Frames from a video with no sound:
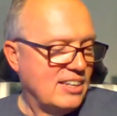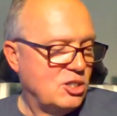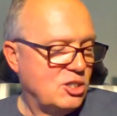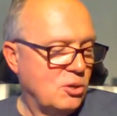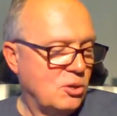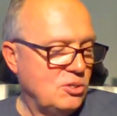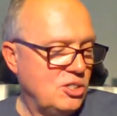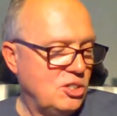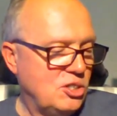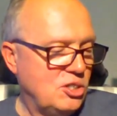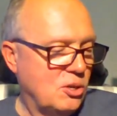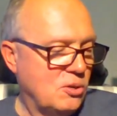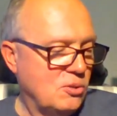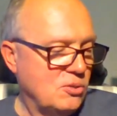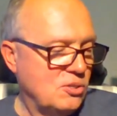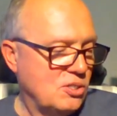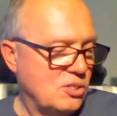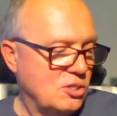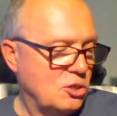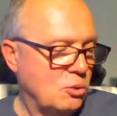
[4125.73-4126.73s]
Jonesy
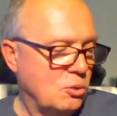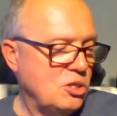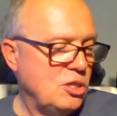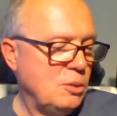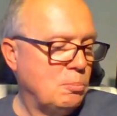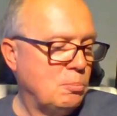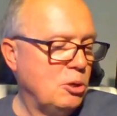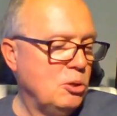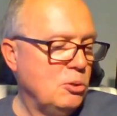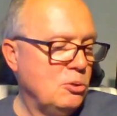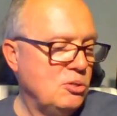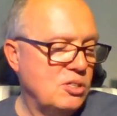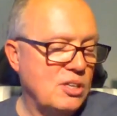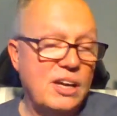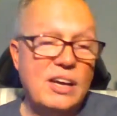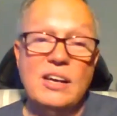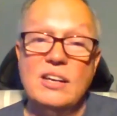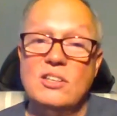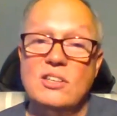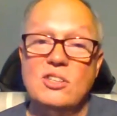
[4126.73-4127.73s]

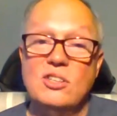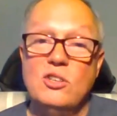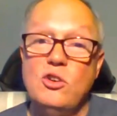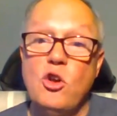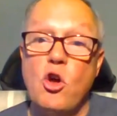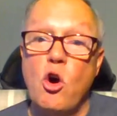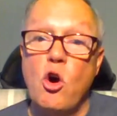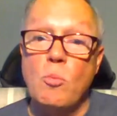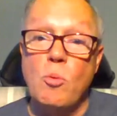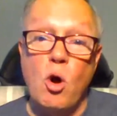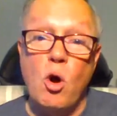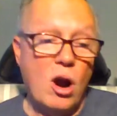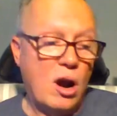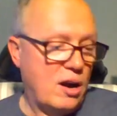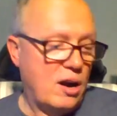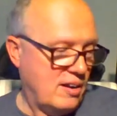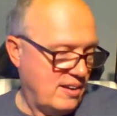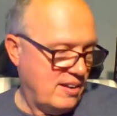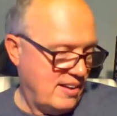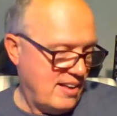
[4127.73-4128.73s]
Blues is no
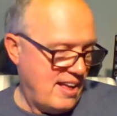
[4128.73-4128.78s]
more.